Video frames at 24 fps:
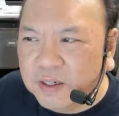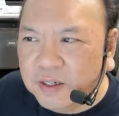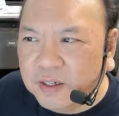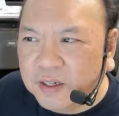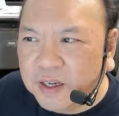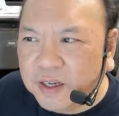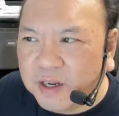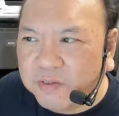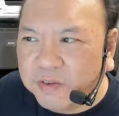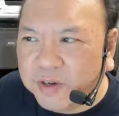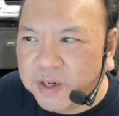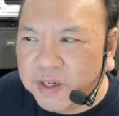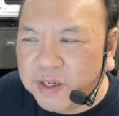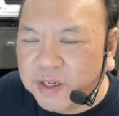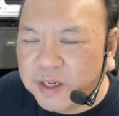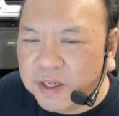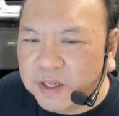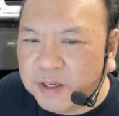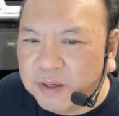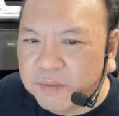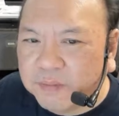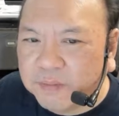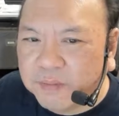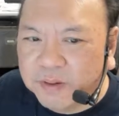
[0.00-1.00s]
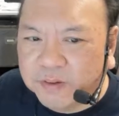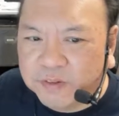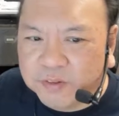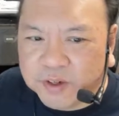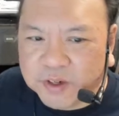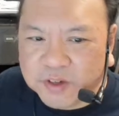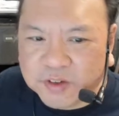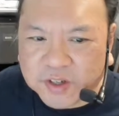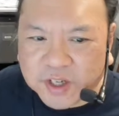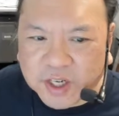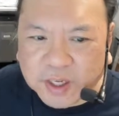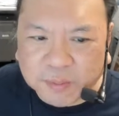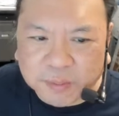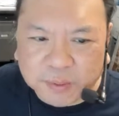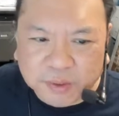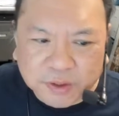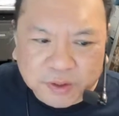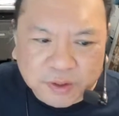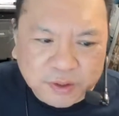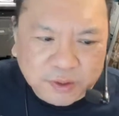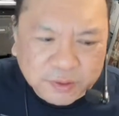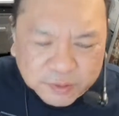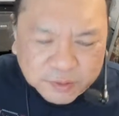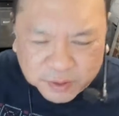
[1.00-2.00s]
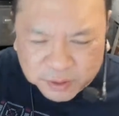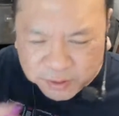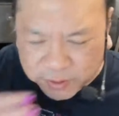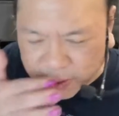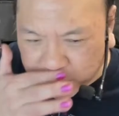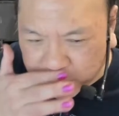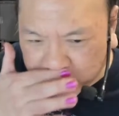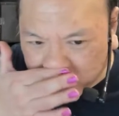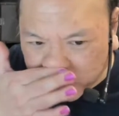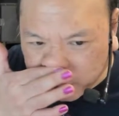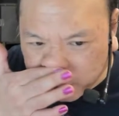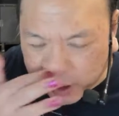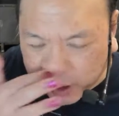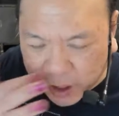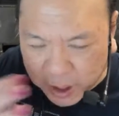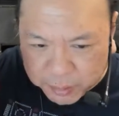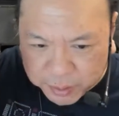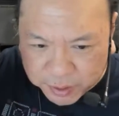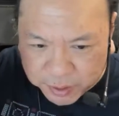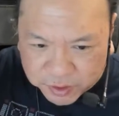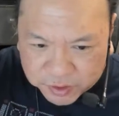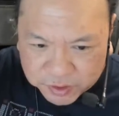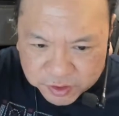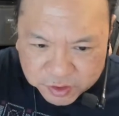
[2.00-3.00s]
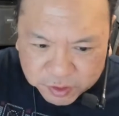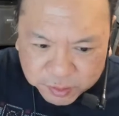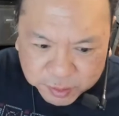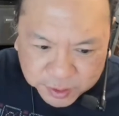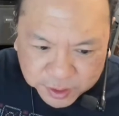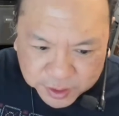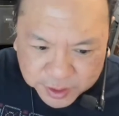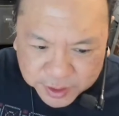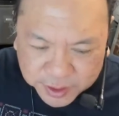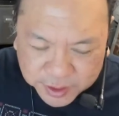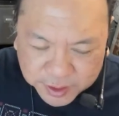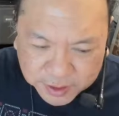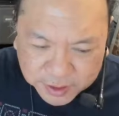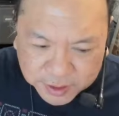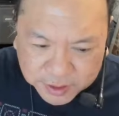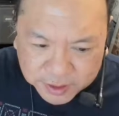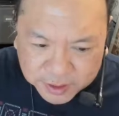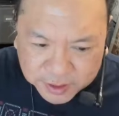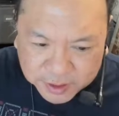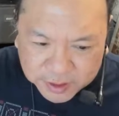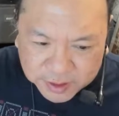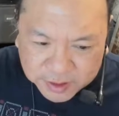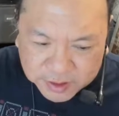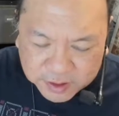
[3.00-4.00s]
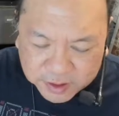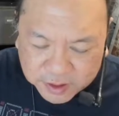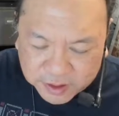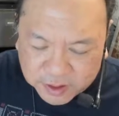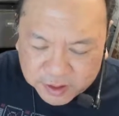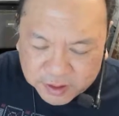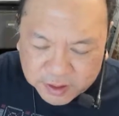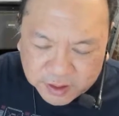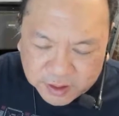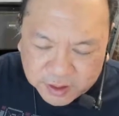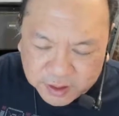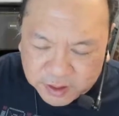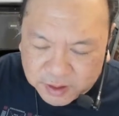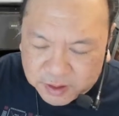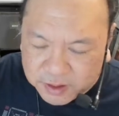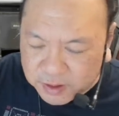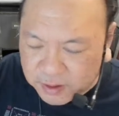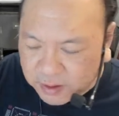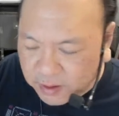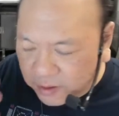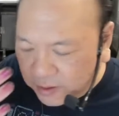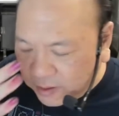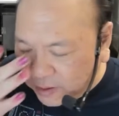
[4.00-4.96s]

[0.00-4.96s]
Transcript: every day. For example, I wrote a blog post this morning. I did the